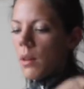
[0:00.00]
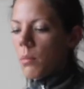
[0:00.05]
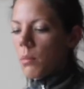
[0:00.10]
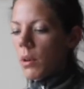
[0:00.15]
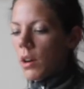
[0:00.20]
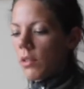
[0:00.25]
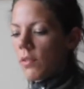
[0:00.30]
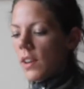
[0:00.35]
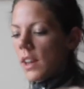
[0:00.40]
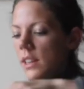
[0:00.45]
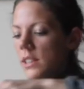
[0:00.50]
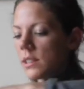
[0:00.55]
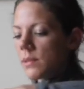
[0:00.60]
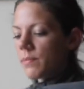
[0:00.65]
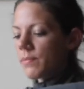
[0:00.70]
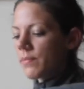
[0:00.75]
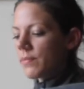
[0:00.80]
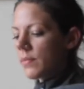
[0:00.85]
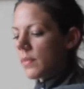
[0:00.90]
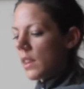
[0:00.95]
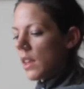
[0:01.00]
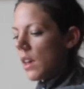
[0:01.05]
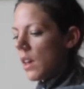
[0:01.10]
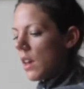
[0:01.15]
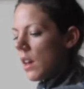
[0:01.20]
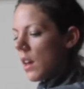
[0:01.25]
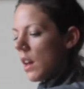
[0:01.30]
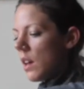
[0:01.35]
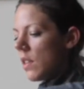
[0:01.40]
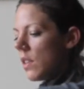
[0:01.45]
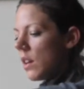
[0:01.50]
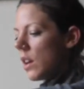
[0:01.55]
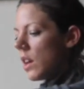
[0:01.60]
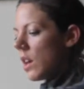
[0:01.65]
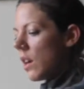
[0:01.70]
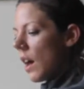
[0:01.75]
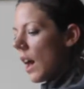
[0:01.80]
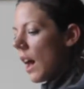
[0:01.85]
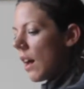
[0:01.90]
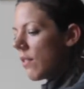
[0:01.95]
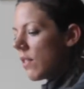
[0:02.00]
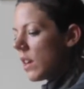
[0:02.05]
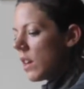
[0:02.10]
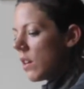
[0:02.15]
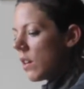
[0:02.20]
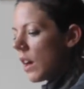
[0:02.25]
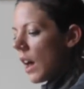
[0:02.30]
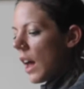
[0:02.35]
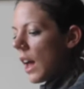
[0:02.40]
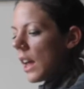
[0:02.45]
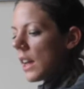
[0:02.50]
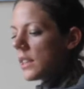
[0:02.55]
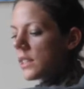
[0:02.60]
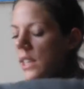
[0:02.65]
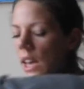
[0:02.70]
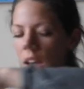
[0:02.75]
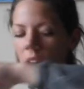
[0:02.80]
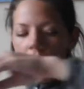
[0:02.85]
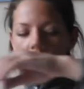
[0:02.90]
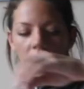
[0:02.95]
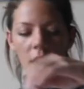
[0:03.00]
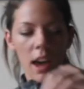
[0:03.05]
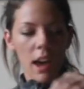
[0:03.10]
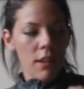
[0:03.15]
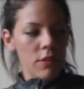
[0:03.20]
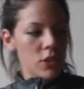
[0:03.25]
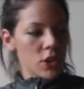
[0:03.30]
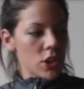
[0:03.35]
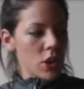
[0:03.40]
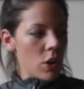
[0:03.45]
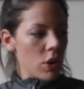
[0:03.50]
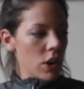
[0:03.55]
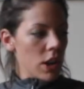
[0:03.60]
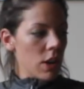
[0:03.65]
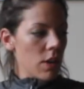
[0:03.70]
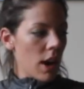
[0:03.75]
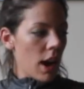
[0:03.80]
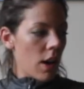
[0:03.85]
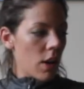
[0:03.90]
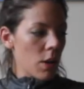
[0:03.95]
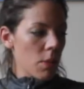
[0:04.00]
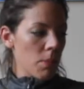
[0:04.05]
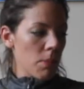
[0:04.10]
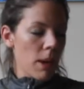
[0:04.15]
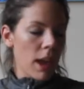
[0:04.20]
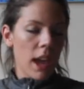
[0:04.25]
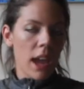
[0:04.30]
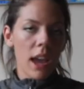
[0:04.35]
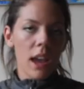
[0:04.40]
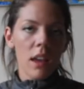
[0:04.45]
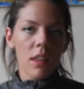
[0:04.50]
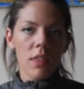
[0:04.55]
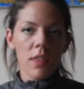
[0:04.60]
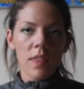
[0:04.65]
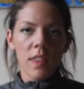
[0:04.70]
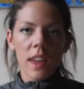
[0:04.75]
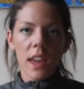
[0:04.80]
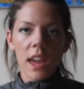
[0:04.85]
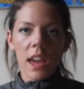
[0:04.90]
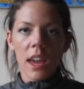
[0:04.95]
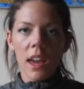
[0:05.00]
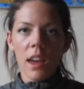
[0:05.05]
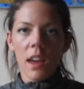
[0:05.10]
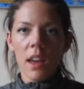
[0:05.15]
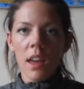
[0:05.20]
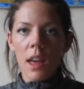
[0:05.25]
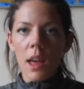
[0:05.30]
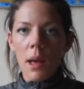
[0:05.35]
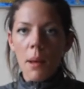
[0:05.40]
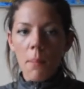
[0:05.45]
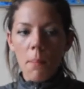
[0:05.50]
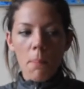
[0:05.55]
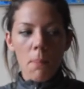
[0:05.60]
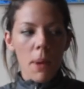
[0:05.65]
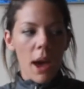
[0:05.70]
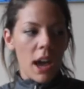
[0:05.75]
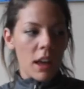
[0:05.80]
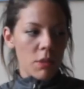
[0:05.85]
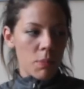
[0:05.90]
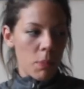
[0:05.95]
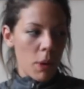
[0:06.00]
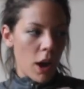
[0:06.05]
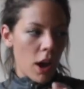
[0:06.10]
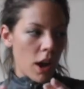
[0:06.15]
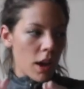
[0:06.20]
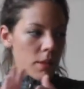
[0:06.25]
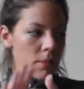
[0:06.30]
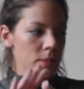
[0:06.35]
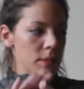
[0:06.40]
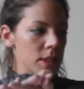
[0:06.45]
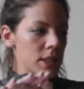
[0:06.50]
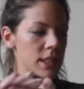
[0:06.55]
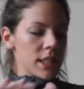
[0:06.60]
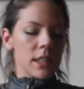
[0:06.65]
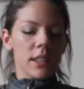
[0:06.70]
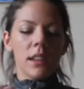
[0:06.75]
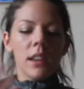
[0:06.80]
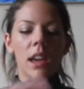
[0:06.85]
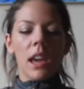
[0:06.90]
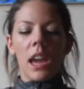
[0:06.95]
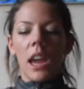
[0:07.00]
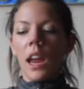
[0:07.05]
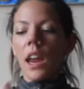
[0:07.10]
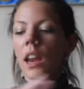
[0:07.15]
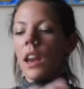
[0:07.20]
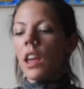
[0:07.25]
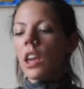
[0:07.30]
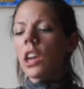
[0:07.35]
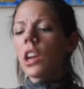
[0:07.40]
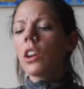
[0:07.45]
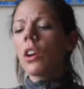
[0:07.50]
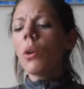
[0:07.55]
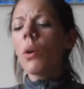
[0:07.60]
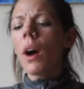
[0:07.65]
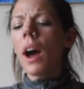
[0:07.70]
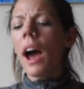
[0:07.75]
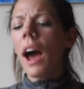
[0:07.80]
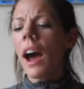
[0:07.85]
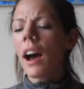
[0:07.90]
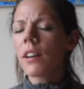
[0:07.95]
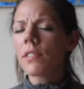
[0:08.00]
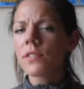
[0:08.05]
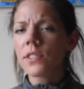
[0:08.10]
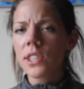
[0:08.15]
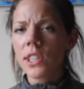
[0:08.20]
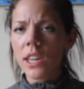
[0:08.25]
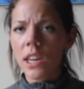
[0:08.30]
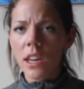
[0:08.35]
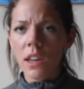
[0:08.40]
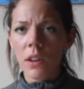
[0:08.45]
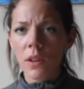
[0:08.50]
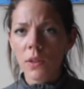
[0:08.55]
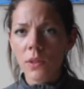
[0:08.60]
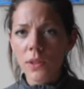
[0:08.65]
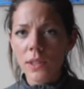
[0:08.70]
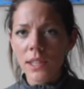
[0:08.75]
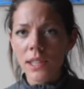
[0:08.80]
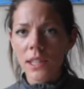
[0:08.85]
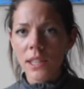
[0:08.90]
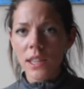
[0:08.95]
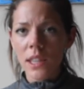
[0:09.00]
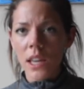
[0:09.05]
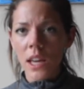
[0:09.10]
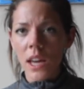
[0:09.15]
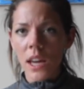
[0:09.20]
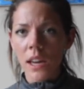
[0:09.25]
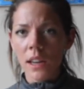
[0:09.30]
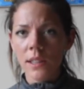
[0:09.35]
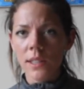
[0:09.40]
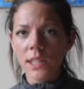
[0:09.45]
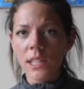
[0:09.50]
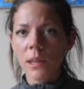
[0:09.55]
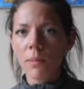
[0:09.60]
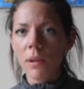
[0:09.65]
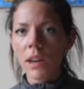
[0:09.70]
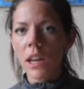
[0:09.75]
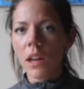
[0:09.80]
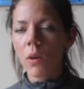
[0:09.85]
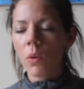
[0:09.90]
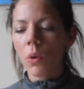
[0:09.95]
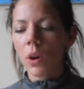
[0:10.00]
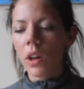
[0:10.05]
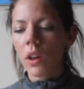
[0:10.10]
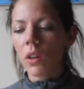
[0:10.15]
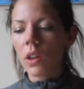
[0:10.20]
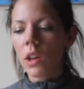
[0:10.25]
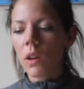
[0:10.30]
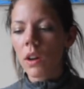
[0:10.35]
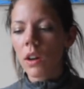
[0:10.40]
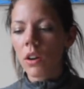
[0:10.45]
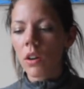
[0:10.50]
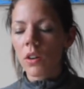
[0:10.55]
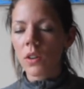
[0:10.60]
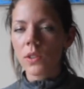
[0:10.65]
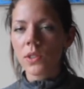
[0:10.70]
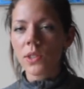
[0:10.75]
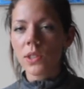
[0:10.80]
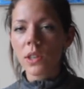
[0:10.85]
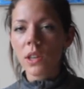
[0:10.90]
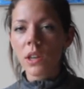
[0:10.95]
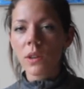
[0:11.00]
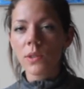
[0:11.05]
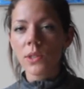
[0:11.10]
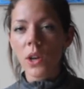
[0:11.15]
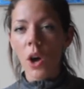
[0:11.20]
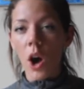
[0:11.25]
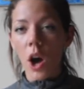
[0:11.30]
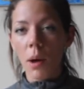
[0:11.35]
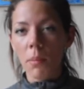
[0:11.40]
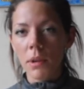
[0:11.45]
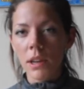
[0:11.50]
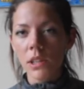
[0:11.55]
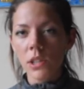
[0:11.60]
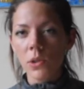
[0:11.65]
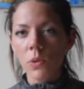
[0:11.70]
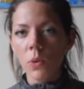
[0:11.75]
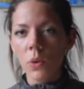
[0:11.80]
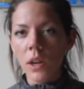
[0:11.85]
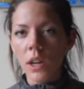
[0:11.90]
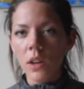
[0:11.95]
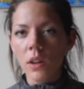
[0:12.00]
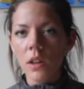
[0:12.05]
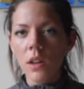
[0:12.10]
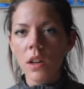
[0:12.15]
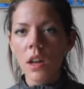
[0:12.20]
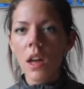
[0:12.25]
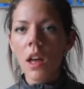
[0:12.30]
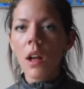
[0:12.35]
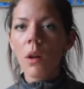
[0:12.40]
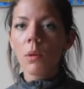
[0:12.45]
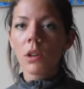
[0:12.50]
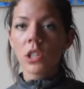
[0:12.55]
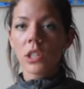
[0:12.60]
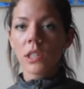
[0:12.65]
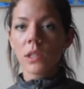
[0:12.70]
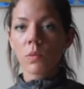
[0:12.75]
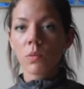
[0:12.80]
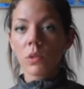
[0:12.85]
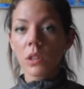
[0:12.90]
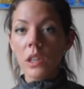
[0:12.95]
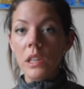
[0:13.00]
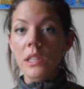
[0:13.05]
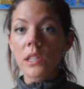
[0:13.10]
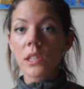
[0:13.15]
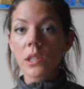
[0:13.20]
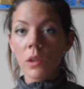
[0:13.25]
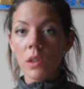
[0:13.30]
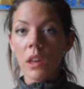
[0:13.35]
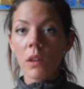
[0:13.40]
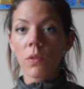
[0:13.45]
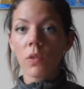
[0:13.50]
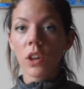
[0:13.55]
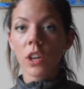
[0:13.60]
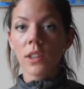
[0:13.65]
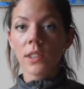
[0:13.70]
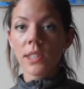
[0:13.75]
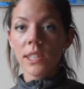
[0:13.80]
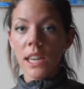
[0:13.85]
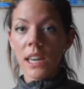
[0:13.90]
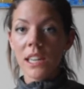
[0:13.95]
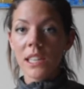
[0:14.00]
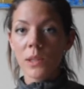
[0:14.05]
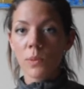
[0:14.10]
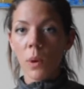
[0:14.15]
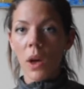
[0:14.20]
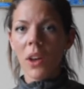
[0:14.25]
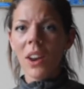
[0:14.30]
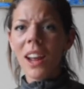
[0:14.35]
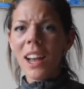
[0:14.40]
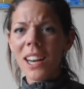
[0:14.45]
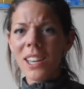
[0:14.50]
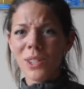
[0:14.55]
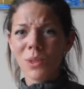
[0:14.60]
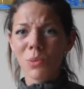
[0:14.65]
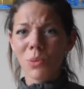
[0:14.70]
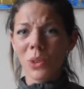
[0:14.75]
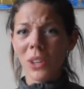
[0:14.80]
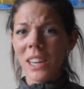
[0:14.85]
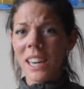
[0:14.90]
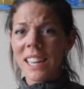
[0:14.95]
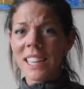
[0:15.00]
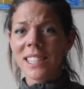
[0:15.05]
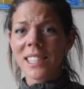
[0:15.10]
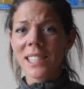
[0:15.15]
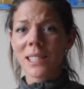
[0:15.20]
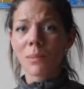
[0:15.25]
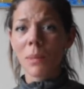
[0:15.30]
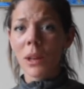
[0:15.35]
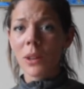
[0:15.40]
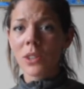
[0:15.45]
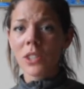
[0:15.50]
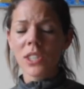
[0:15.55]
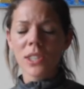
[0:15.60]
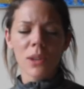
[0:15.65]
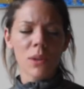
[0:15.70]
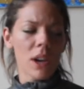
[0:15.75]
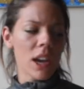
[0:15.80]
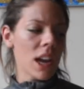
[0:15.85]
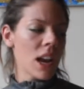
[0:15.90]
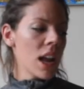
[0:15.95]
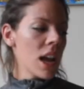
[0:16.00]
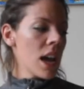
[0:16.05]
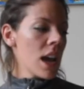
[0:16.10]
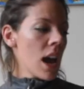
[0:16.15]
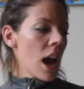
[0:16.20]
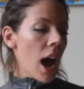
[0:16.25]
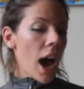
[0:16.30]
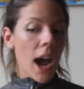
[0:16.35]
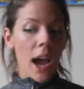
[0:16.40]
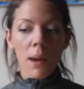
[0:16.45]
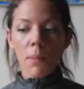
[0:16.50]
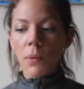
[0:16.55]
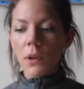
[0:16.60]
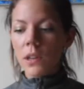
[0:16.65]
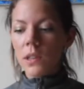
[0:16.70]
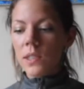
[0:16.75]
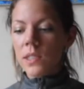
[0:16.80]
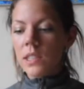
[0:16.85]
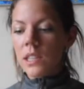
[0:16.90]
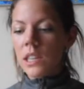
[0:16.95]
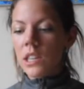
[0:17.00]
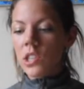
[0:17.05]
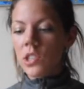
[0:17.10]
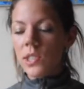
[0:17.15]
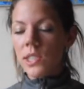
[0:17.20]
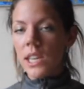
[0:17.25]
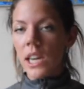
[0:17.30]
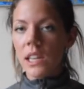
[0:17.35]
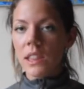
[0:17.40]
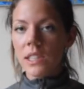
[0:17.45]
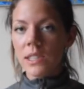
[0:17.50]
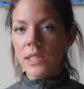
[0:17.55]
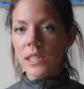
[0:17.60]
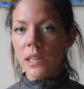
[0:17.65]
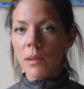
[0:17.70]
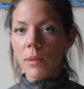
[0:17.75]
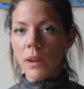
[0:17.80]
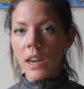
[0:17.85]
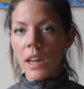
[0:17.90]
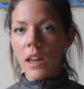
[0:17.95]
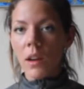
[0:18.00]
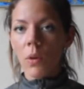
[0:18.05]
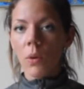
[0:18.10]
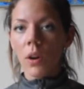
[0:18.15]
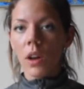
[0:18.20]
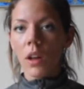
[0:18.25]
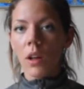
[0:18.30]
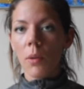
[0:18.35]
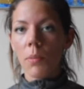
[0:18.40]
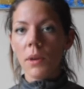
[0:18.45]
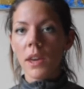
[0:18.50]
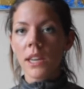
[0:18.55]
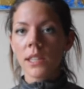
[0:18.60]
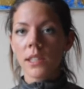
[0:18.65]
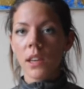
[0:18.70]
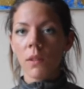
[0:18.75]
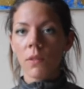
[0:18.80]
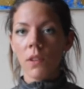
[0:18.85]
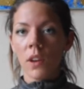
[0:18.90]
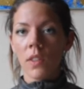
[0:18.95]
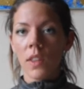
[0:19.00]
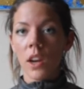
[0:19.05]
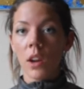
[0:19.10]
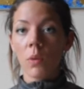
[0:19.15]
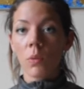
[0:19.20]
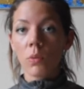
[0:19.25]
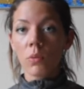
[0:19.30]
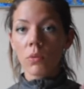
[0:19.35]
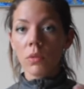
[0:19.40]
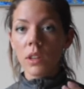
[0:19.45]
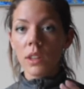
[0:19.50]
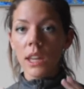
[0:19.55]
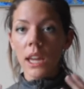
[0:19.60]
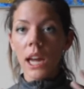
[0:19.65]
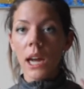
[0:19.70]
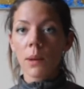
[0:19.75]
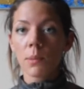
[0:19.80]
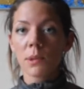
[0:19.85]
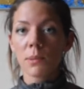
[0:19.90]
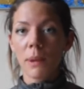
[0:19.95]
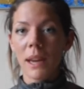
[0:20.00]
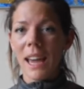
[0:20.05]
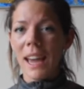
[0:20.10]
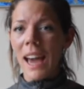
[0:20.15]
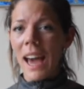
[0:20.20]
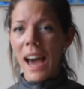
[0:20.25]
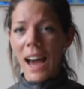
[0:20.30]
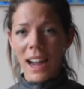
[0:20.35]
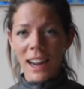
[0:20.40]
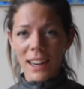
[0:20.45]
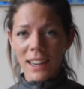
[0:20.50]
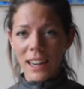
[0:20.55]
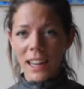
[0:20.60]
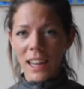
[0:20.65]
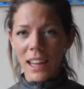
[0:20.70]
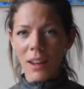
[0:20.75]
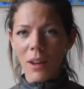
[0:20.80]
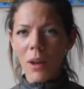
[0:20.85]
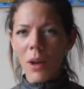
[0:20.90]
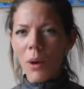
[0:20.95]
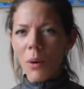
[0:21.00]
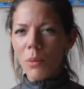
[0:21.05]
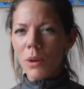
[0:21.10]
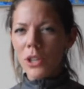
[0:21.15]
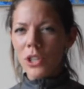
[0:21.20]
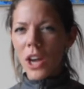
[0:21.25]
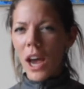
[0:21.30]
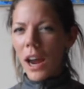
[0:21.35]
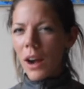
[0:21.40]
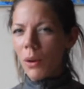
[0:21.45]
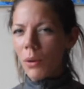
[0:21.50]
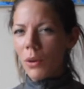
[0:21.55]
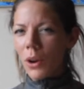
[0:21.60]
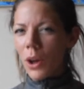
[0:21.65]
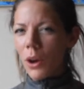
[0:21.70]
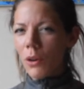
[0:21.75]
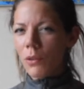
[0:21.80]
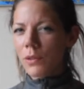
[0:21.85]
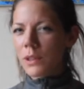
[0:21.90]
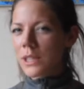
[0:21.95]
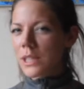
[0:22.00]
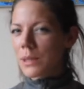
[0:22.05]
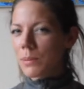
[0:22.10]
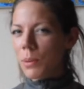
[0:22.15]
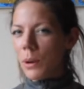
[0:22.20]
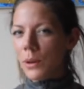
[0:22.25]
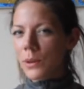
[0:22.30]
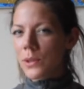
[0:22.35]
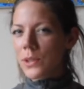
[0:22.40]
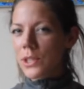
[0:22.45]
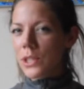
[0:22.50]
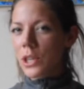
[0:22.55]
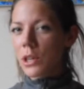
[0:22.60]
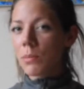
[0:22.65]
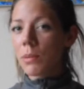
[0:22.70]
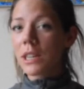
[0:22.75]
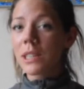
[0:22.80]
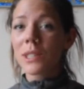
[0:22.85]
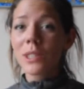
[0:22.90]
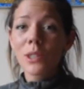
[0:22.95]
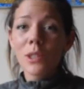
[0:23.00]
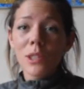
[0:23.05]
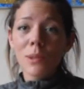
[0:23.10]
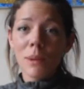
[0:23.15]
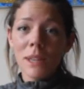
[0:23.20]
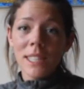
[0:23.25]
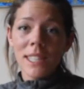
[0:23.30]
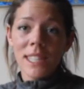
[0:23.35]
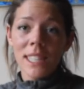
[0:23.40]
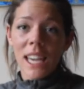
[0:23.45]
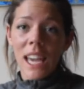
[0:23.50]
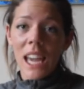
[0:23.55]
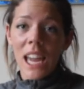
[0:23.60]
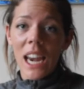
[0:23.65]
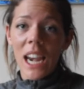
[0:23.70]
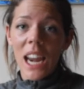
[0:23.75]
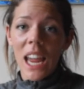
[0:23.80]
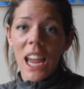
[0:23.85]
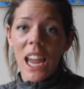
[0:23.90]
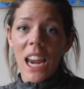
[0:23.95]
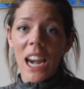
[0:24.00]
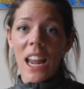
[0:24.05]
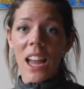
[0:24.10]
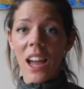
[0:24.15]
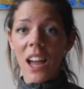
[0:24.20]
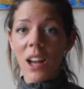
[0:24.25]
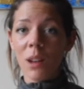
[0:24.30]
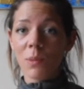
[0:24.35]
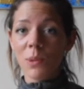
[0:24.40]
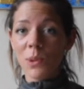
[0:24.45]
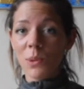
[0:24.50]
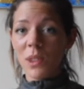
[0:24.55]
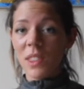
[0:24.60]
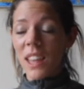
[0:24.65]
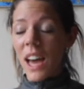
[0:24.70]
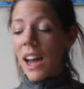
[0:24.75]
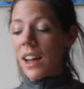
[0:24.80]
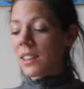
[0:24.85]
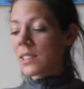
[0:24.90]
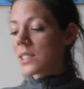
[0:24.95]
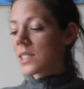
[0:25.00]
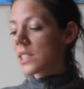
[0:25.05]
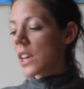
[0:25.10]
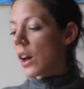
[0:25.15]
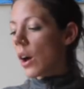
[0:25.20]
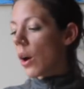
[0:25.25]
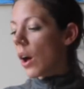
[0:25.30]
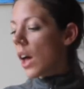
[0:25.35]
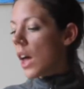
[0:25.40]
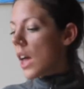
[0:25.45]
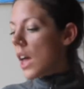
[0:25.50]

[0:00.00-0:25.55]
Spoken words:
perfect. And there you have it, you guys. I have shown you how to make the bath bombs. And you don't have to use the CBD oil. You can also use almond oil, which is really soothing for your skin as well, and it has a really nice smell to it. I personally just like the CBD oil because I found that it really helps my acne, which I don't know if it's supposed to, but it soothes my skin and it helps with that. So